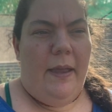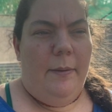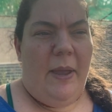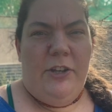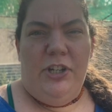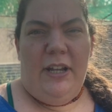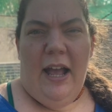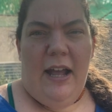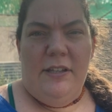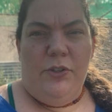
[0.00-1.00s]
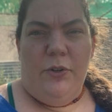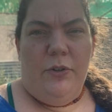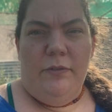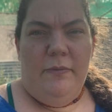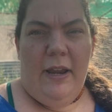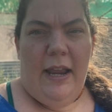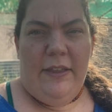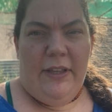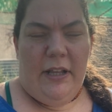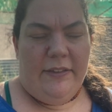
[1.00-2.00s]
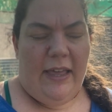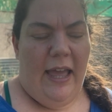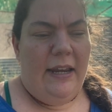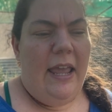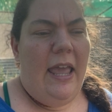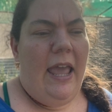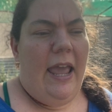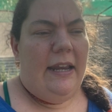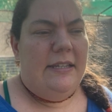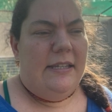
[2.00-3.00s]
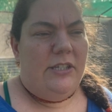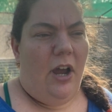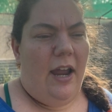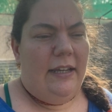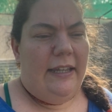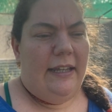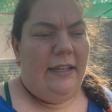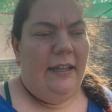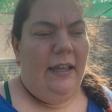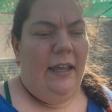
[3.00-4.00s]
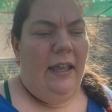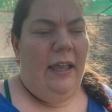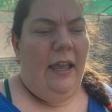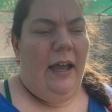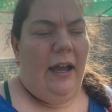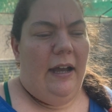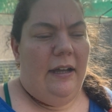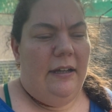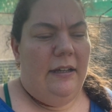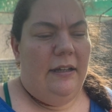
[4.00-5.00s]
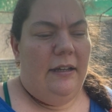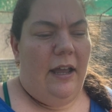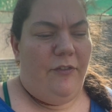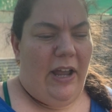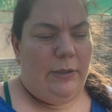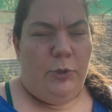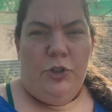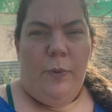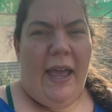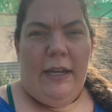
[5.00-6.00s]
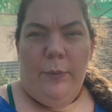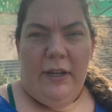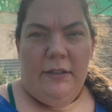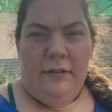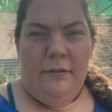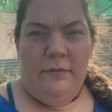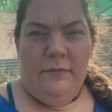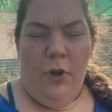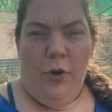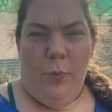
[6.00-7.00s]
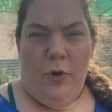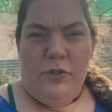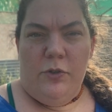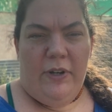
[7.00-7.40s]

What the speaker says: pension cards or anything like that. It is entirely available to anyone who wants or